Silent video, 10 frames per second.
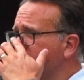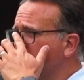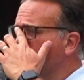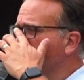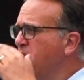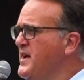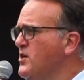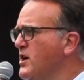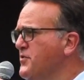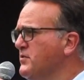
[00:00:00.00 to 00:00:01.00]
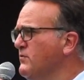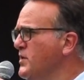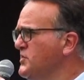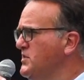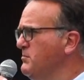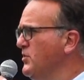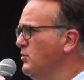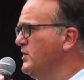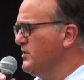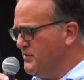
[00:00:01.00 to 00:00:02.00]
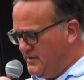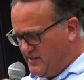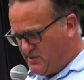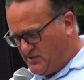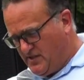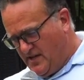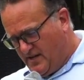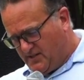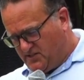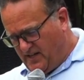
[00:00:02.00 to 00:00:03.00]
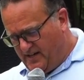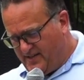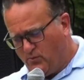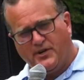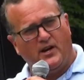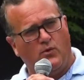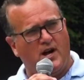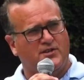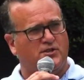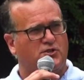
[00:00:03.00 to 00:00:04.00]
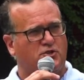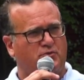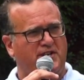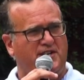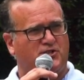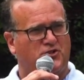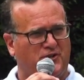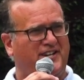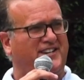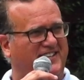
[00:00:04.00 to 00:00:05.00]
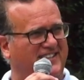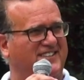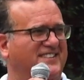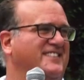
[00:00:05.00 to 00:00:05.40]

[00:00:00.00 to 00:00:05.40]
Gerald May, author of Wisdom of the Wilderness, said that when I watch a tree,